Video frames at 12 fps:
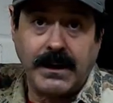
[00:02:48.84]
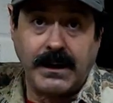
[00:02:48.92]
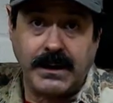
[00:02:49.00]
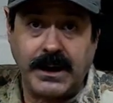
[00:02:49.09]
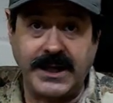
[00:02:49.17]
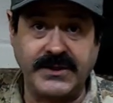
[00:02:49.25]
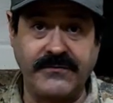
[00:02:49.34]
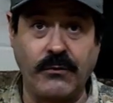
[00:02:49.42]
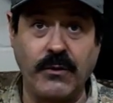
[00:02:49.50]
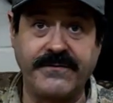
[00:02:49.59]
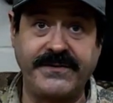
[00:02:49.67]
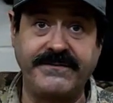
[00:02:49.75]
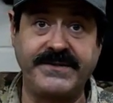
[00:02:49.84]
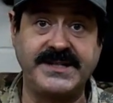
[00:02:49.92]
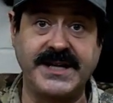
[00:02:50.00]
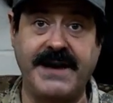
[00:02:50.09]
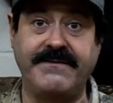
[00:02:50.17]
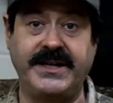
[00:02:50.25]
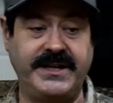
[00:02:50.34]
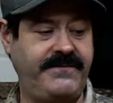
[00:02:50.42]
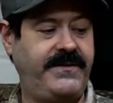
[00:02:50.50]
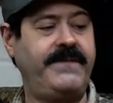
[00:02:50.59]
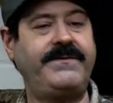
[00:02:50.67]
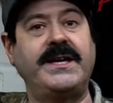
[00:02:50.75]
like the 457 and the
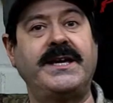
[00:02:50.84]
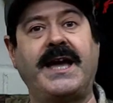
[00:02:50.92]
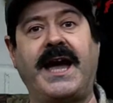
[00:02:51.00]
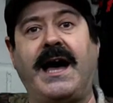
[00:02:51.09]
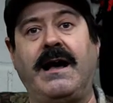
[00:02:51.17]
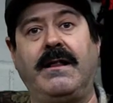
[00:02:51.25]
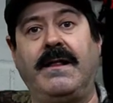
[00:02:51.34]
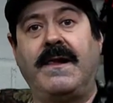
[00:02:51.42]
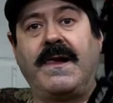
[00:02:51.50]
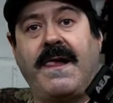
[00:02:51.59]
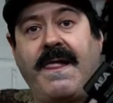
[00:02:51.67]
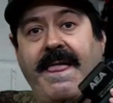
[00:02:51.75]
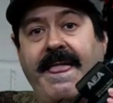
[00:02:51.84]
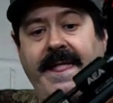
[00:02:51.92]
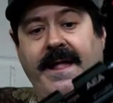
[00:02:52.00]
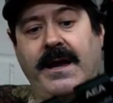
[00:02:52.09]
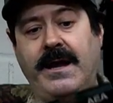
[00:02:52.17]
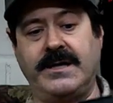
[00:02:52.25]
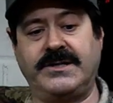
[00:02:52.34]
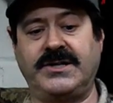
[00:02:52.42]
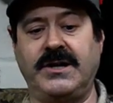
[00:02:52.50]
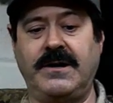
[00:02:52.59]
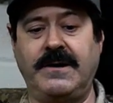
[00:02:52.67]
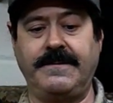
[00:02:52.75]
50 cal. And
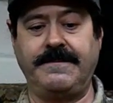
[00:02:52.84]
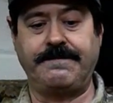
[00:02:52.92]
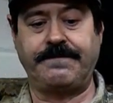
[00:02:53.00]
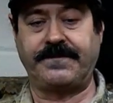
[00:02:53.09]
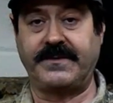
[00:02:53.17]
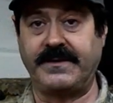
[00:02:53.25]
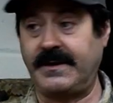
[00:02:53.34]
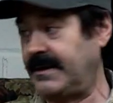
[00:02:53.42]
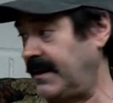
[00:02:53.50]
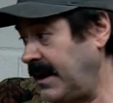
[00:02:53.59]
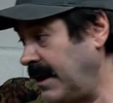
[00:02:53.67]
so, you